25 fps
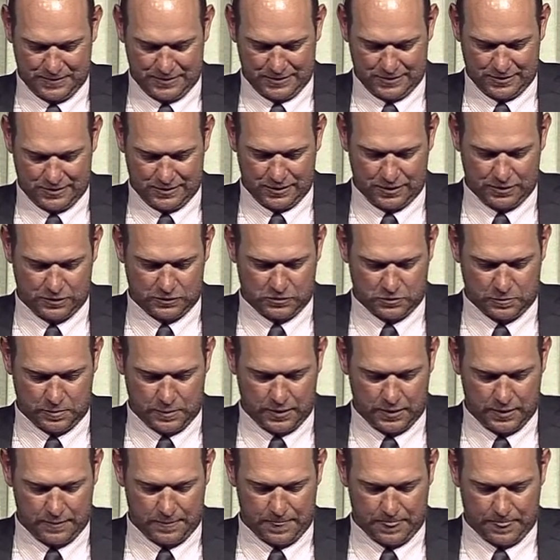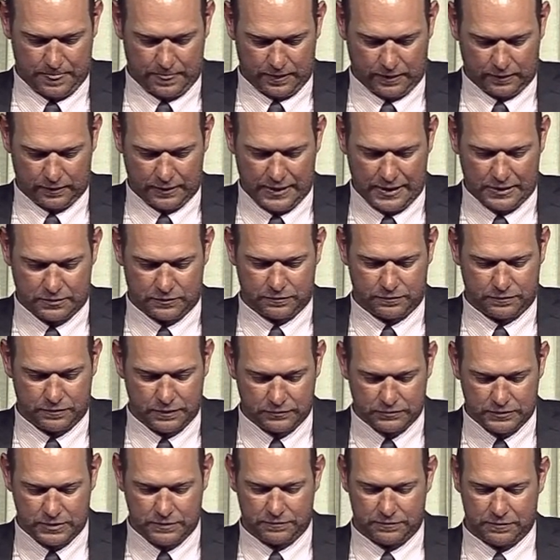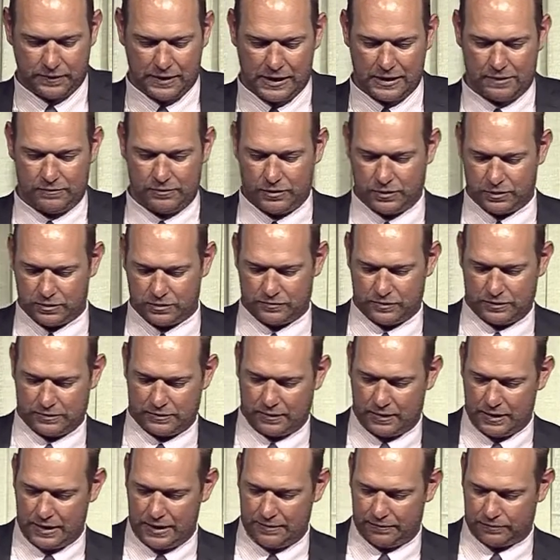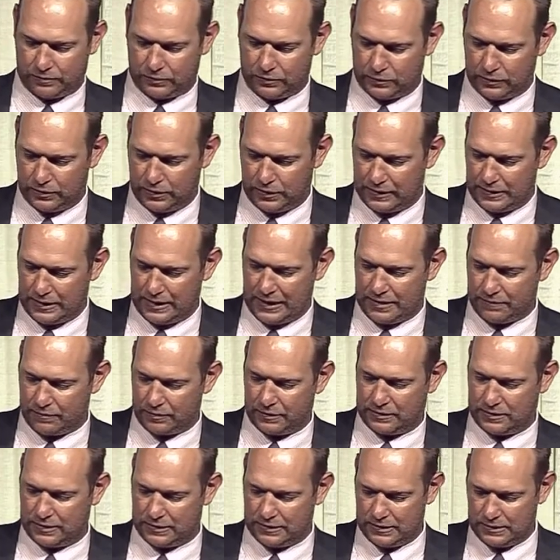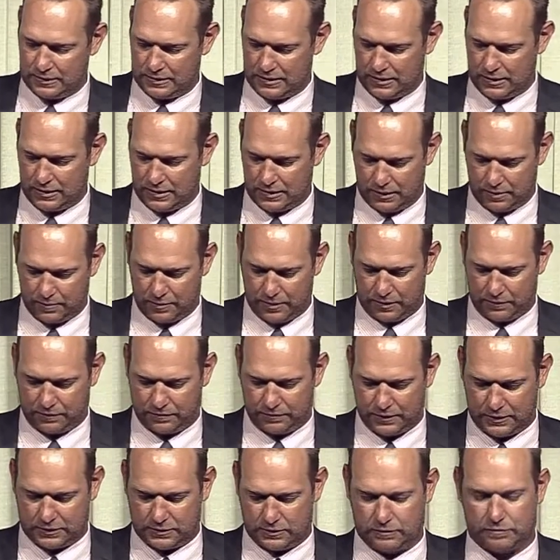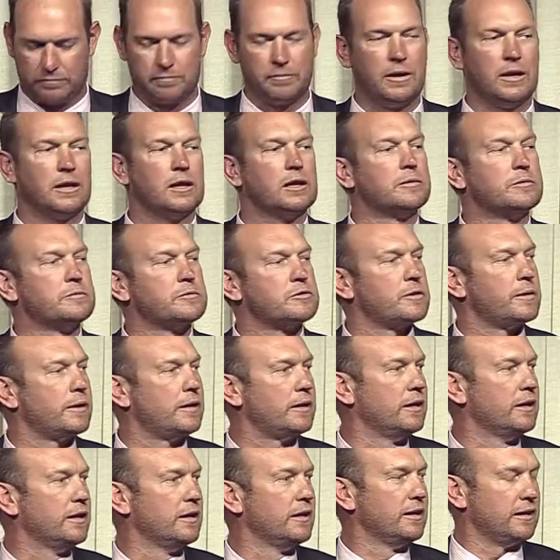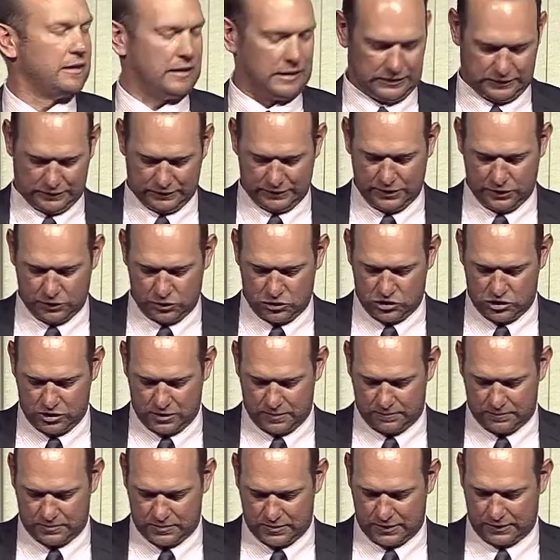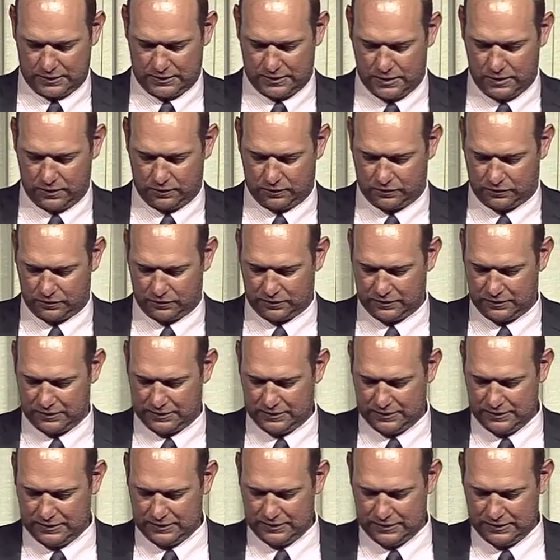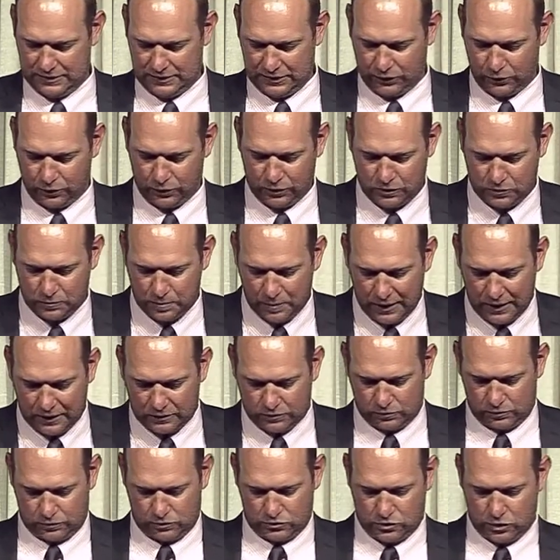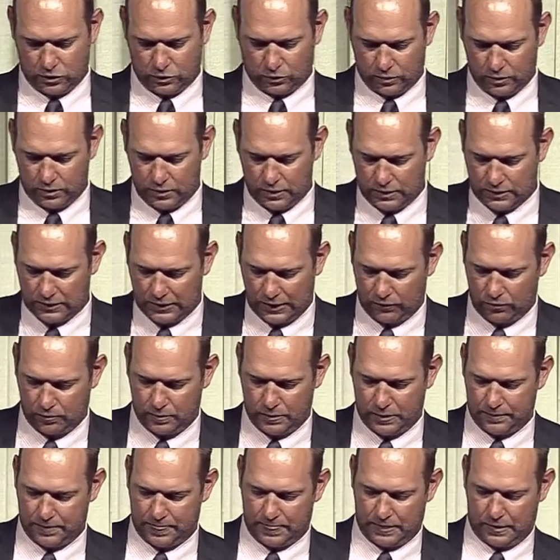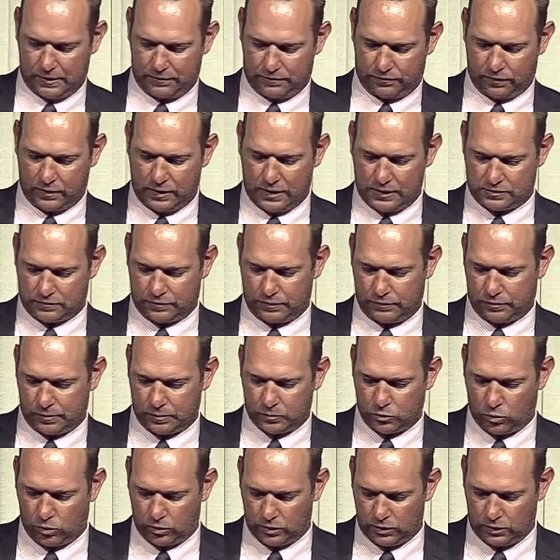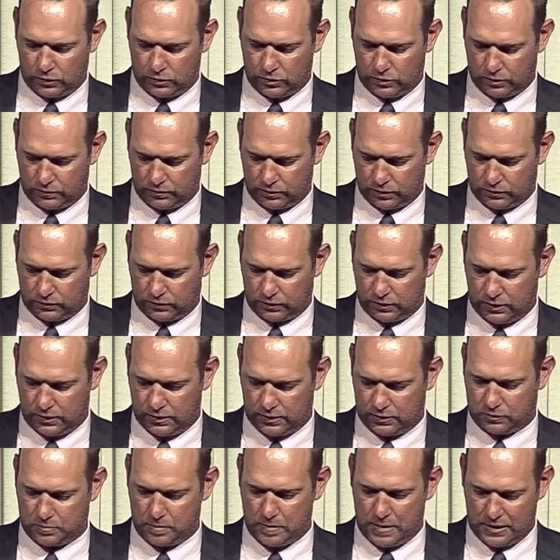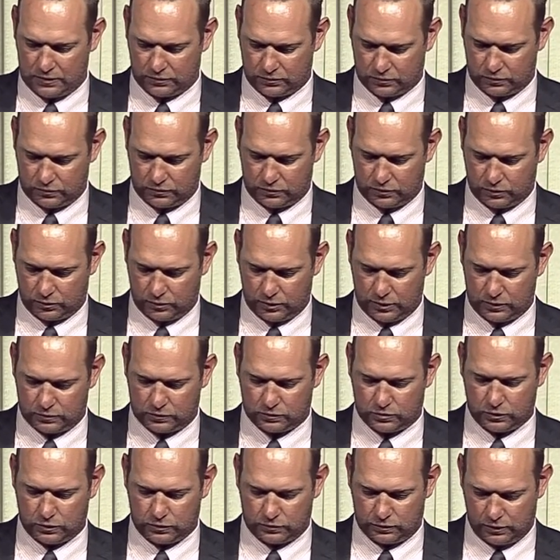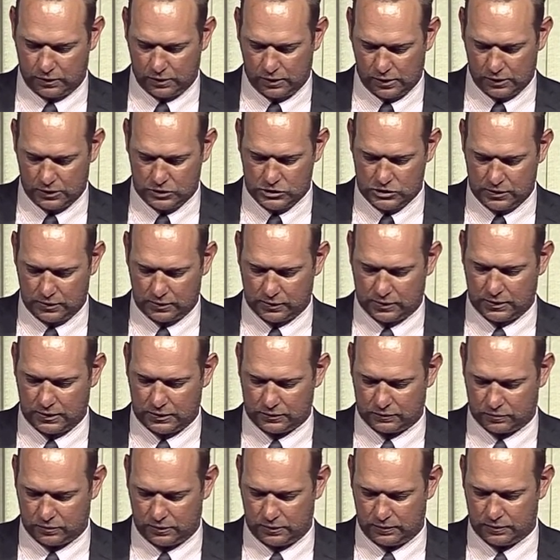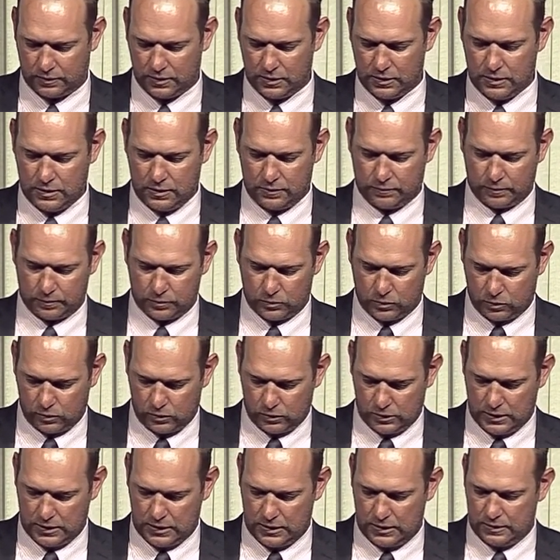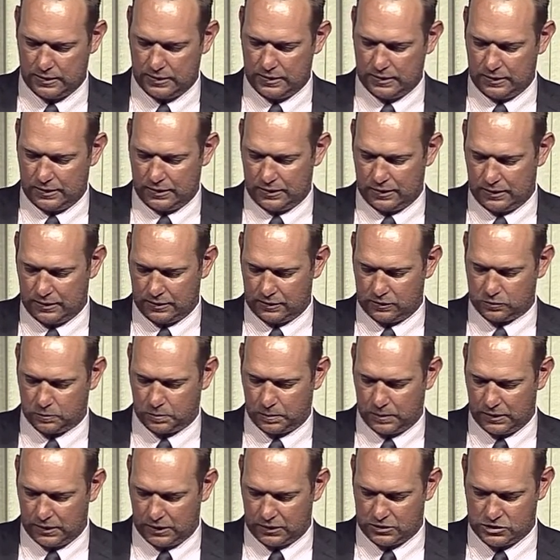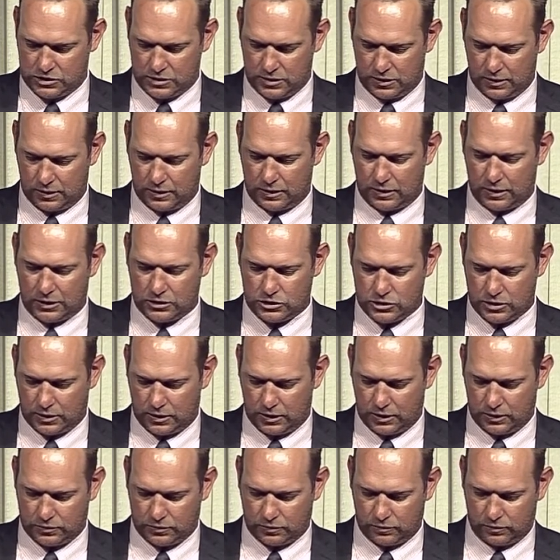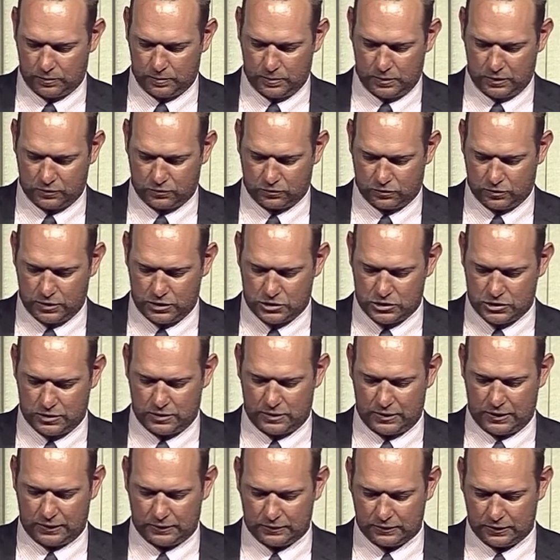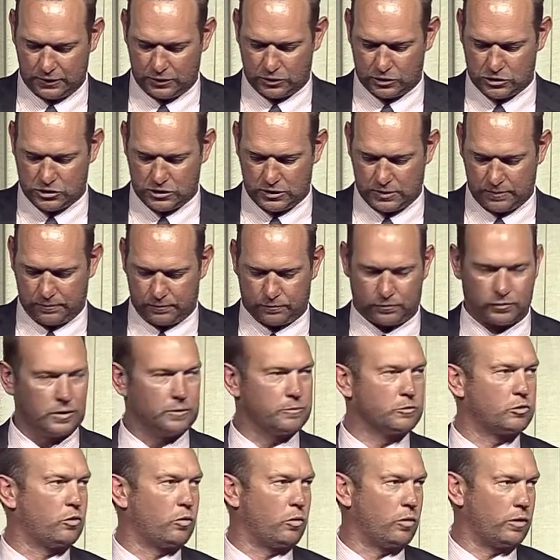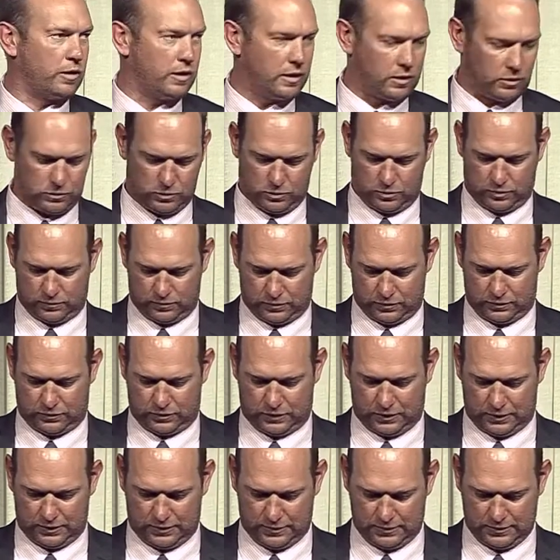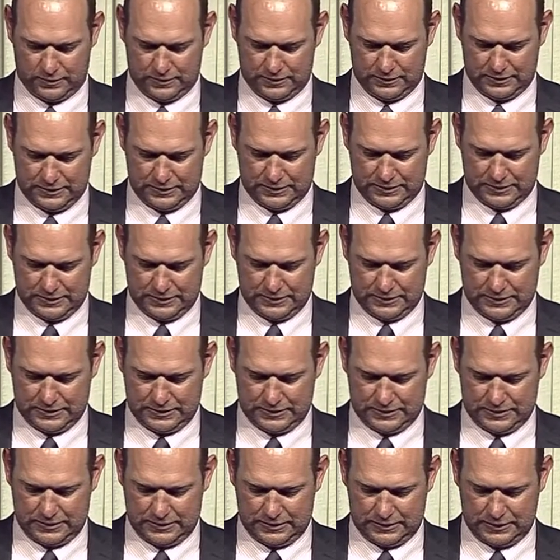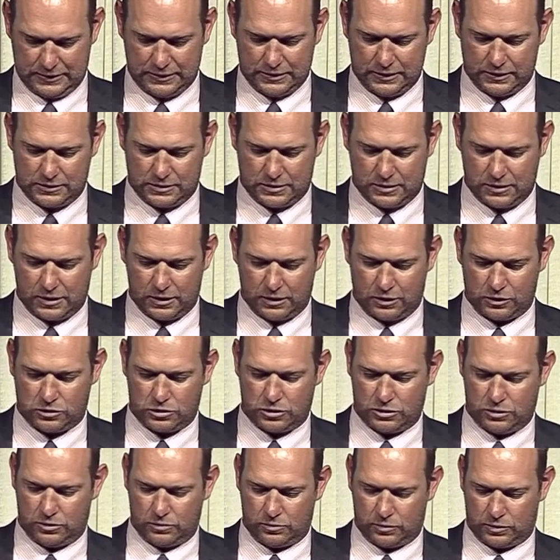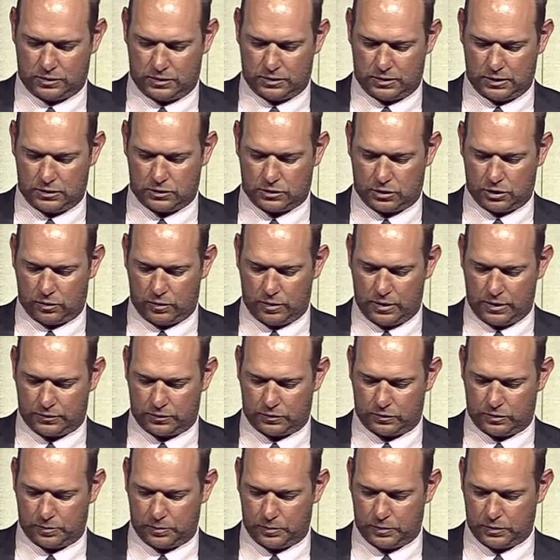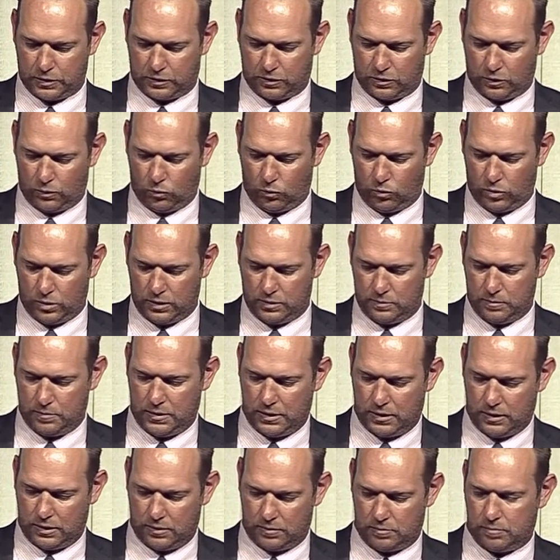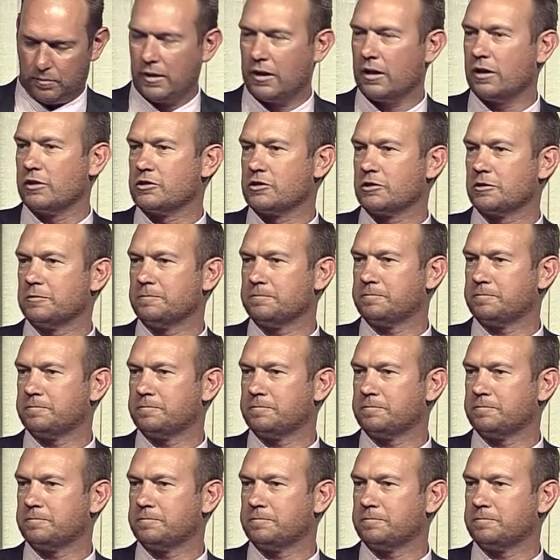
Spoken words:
Ken has spent the last 55 years of his life learning everything he can about effective management and leadership techniques. He earned his bachelor's degree in government and philosophy from Cornell University, his master's degree in sociology and counseling from Colgate, and his PhD in educational administration and leadership from Cornell University. In 1982, Ken co-authored the book, The 1 Minute Manager.